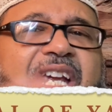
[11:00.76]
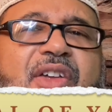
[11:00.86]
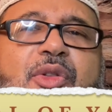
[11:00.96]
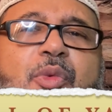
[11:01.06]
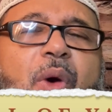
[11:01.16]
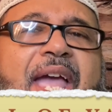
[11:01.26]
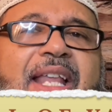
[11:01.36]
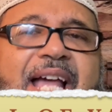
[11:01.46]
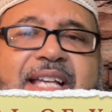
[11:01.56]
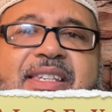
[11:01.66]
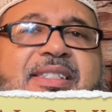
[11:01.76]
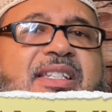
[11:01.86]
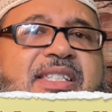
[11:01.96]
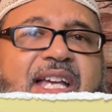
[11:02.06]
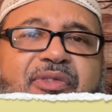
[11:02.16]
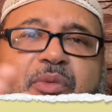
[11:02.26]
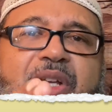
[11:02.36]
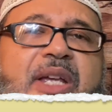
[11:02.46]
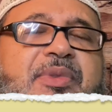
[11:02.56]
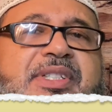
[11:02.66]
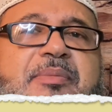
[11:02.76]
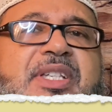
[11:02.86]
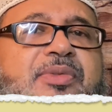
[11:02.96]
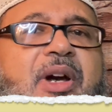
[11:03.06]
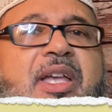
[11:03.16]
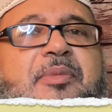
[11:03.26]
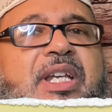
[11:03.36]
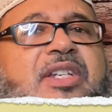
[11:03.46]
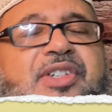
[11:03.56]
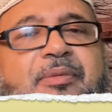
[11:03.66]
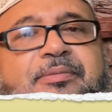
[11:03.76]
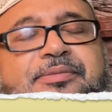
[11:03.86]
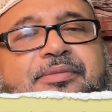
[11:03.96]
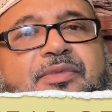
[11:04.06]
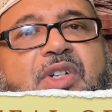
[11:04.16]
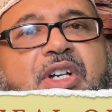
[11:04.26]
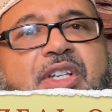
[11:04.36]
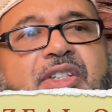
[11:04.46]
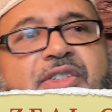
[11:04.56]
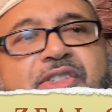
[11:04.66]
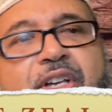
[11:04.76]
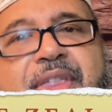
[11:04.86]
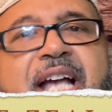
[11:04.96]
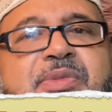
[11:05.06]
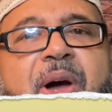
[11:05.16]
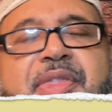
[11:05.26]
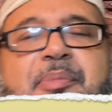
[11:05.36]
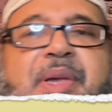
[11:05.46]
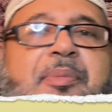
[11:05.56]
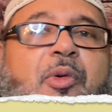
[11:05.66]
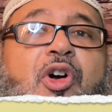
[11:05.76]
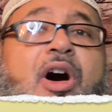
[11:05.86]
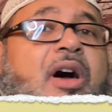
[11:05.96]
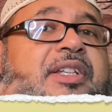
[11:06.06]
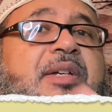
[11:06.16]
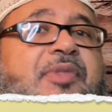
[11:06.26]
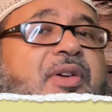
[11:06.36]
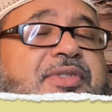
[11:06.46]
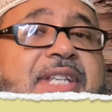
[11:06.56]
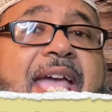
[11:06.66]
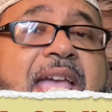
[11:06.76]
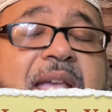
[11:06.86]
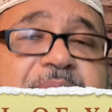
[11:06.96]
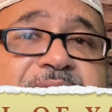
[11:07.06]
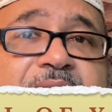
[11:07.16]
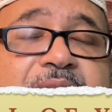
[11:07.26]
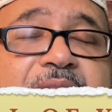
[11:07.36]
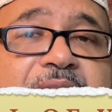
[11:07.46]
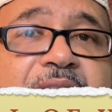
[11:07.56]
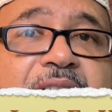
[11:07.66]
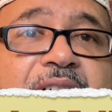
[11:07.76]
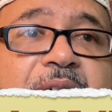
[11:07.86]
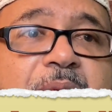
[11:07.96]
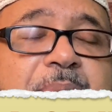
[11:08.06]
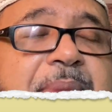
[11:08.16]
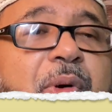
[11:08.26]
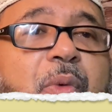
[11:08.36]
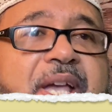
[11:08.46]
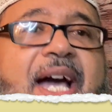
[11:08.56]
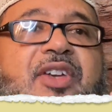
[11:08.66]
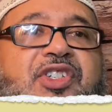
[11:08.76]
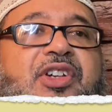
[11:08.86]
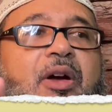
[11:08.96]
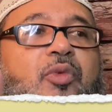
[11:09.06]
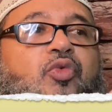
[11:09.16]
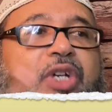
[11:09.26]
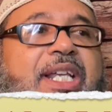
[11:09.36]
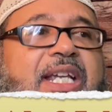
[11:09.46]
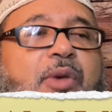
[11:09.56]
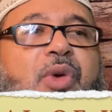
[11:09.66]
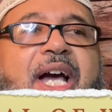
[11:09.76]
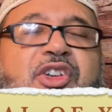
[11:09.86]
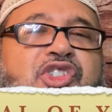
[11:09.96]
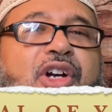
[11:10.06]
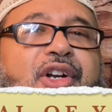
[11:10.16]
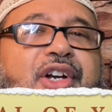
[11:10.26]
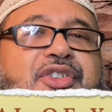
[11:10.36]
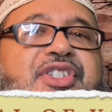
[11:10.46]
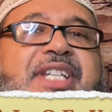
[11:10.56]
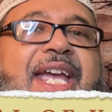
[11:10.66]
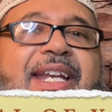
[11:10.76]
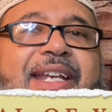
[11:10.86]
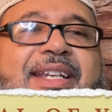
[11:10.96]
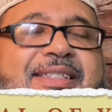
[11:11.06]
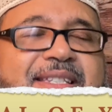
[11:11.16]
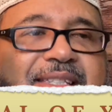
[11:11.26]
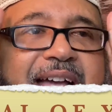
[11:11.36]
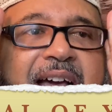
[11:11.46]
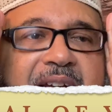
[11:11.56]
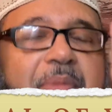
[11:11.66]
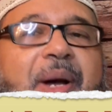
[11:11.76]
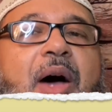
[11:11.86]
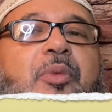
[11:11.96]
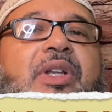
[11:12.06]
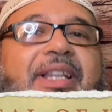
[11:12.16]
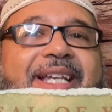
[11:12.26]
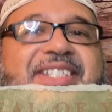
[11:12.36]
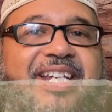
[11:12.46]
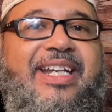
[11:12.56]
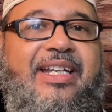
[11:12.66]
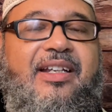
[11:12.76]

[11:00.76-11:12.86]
other way like this, except for when he was in Mitzrayim in Egypt. So that's why the people called him those names. People, we got to start reading and we got to start understanding. This is not about religion.